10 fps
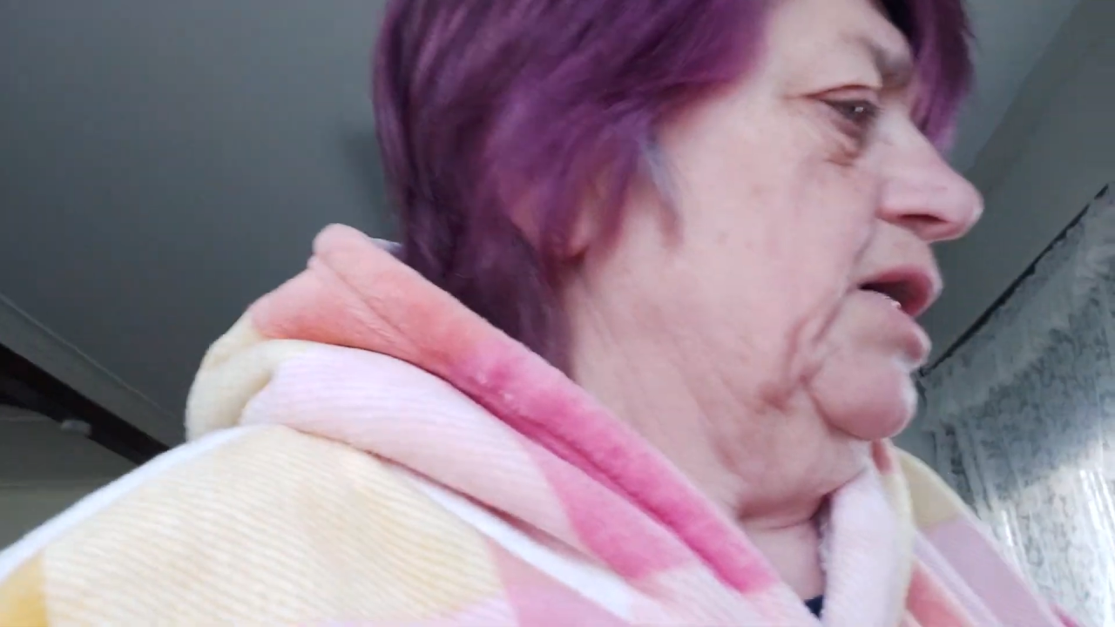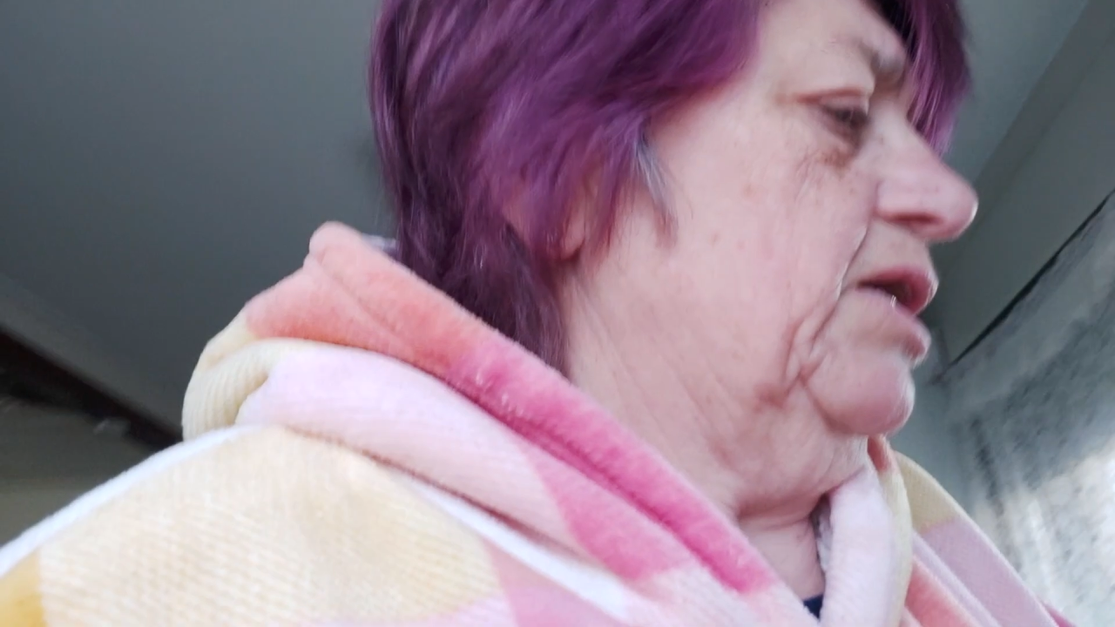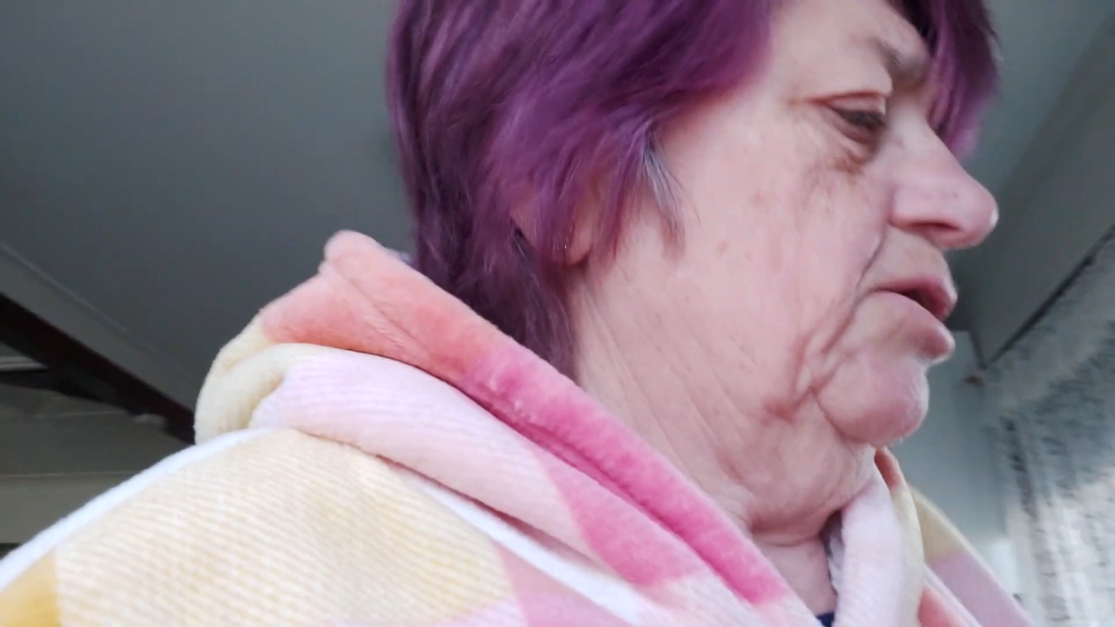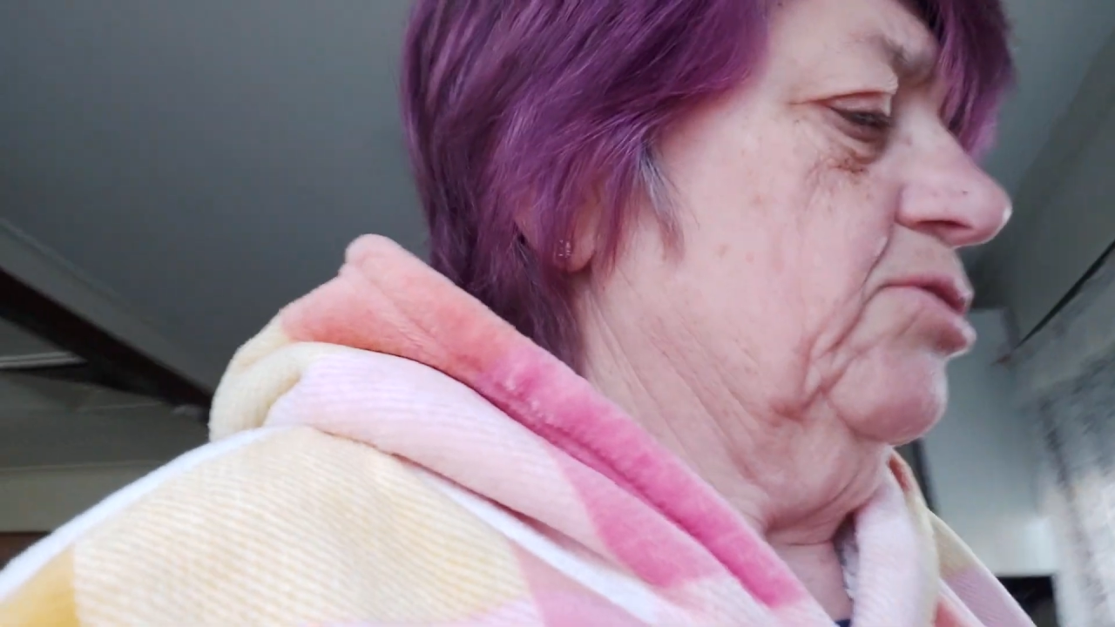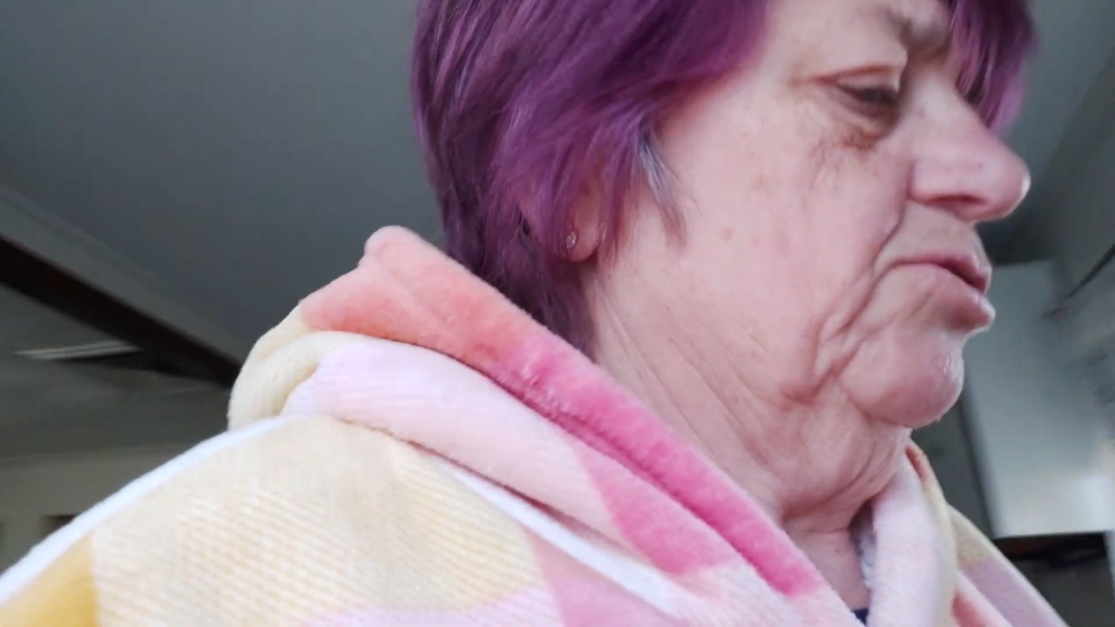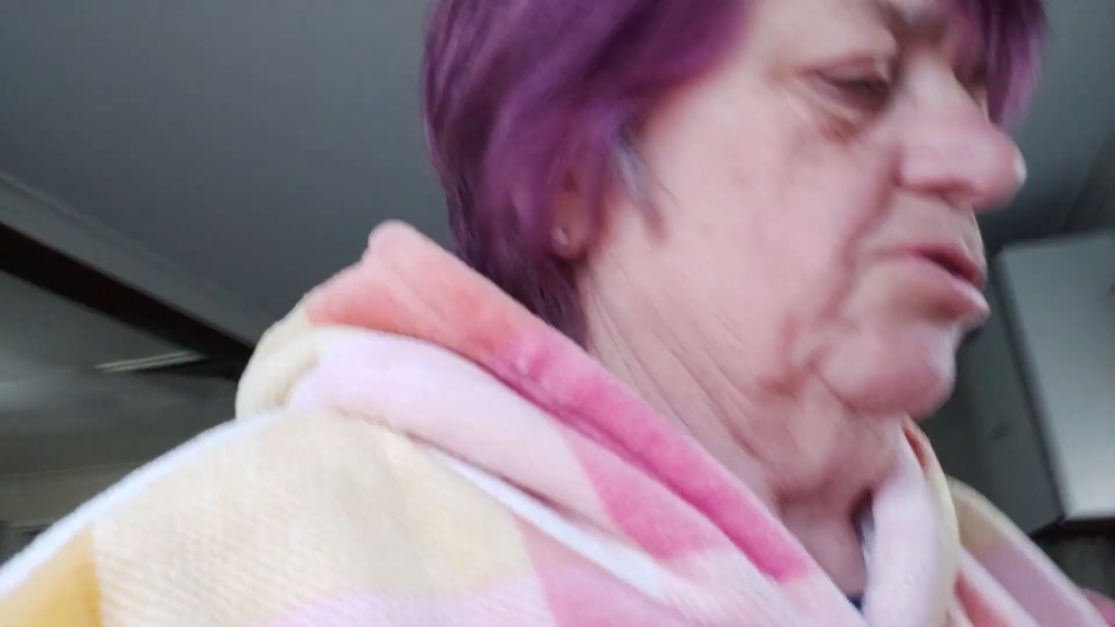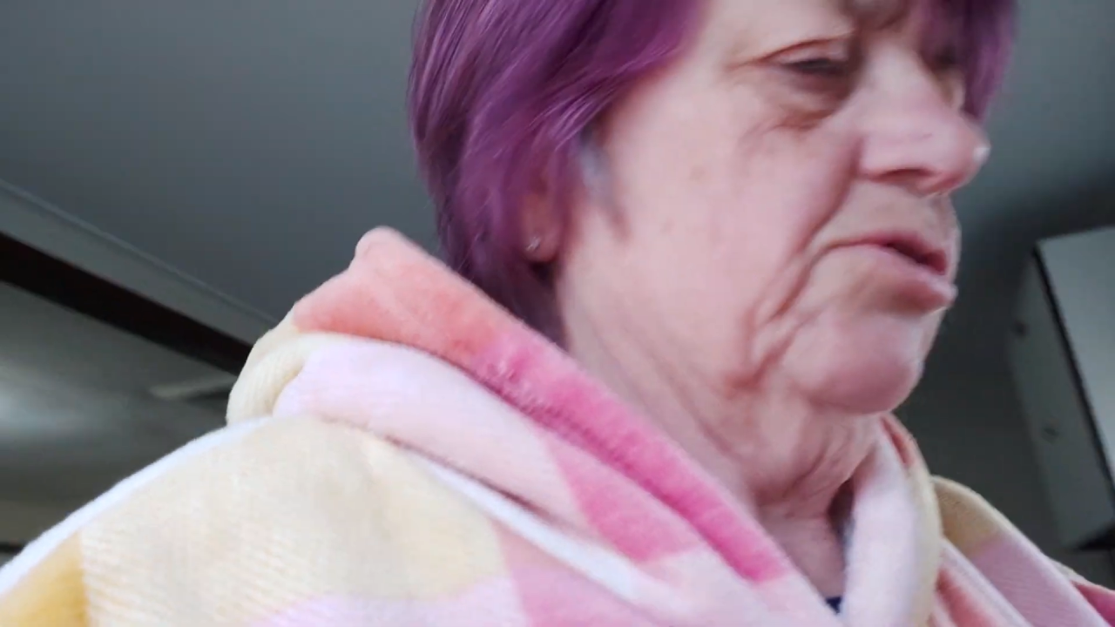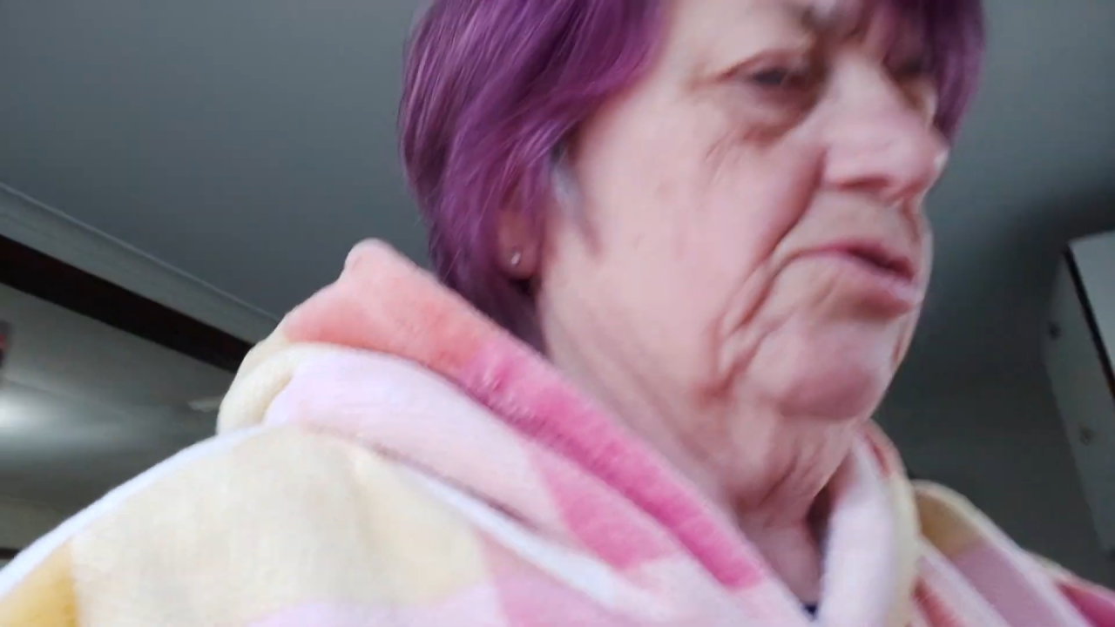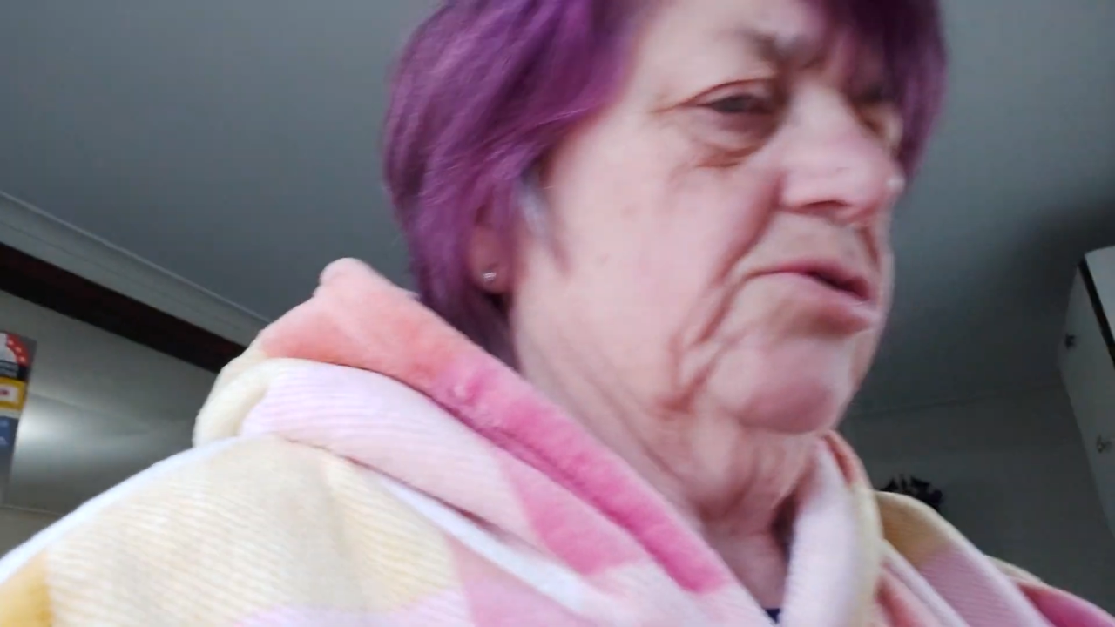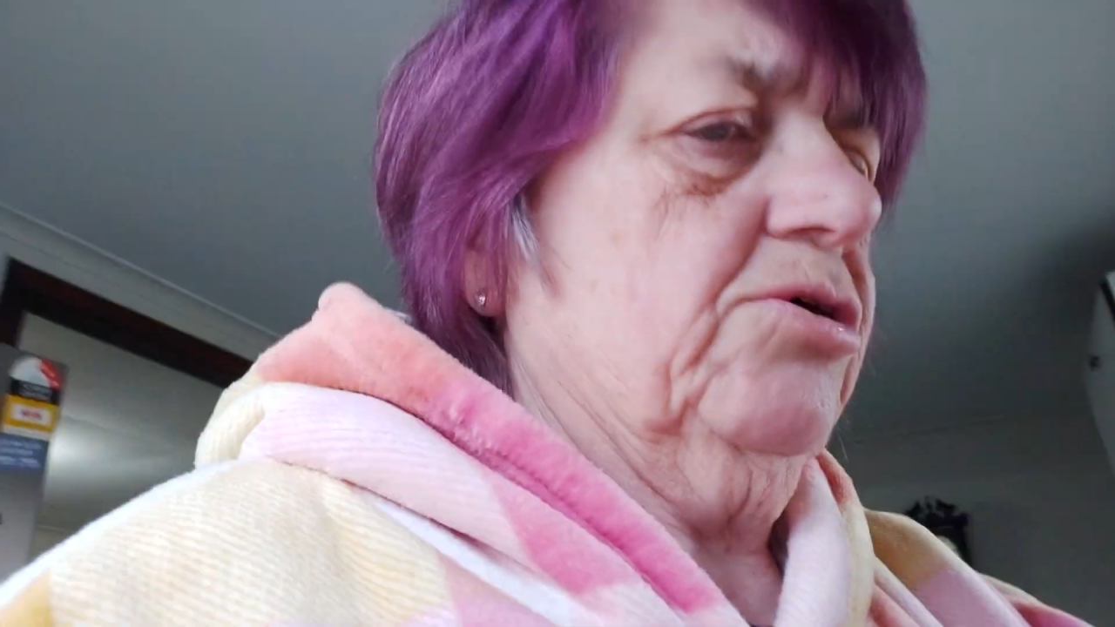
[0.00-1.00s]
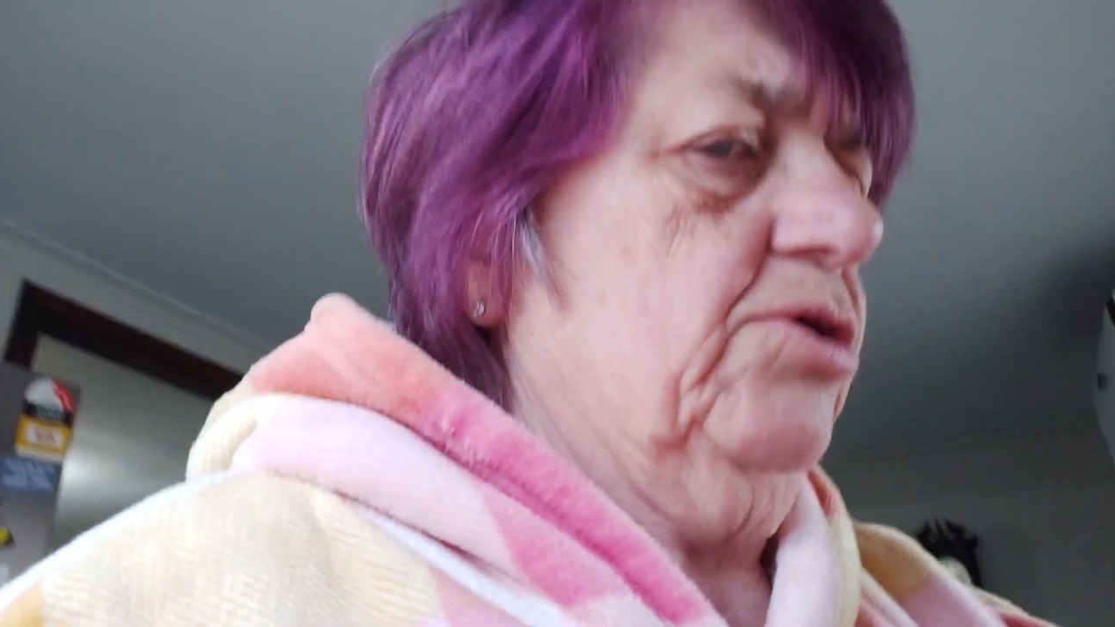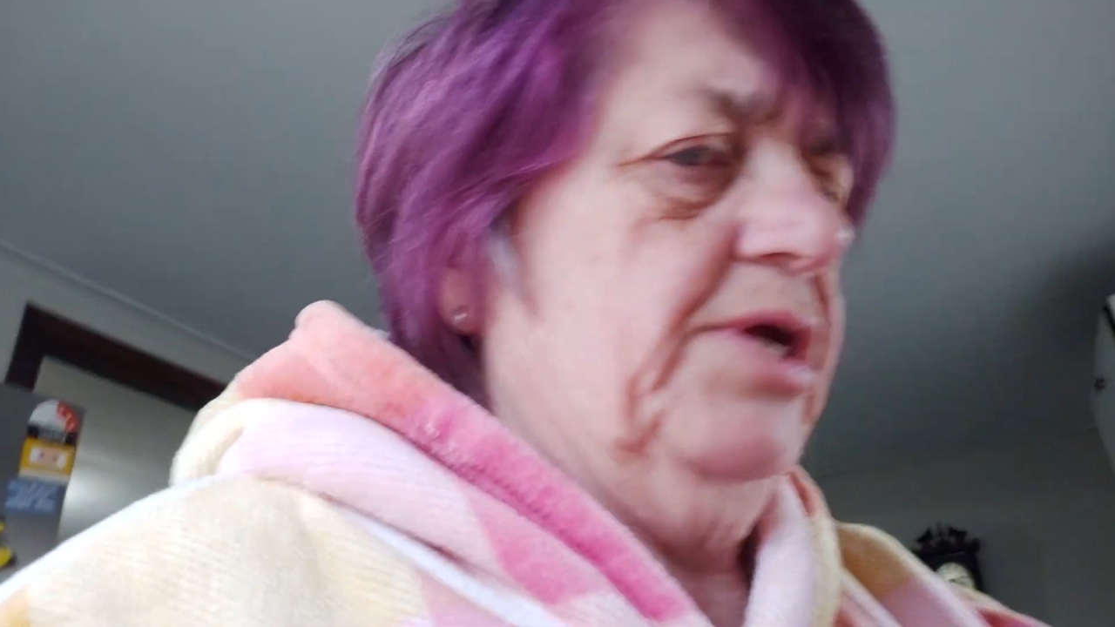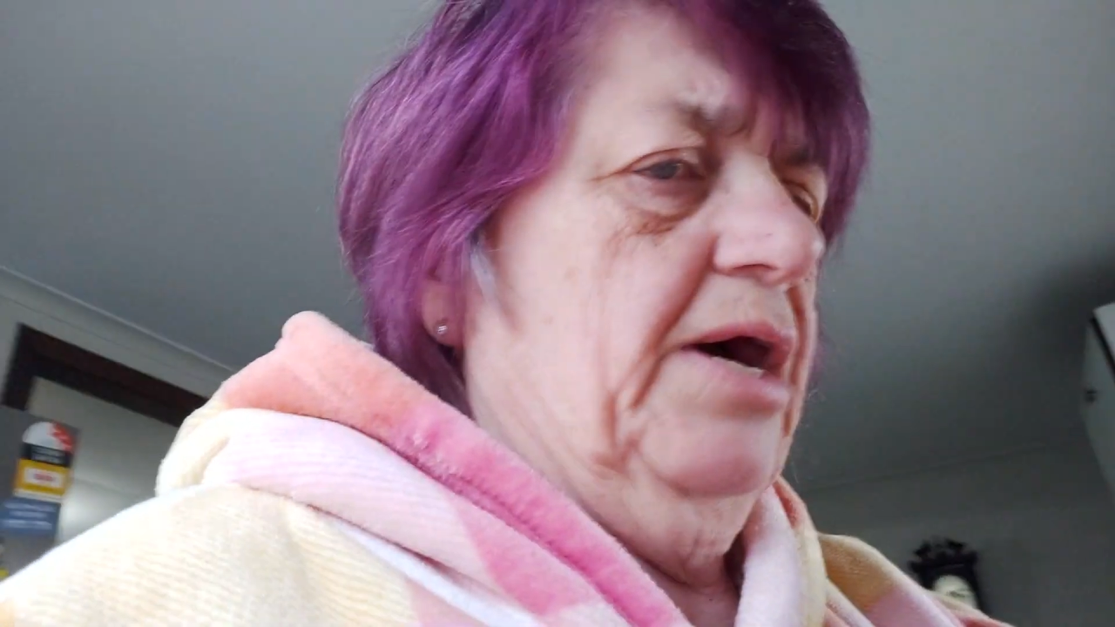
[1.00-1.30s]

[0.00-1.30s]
and I couldn't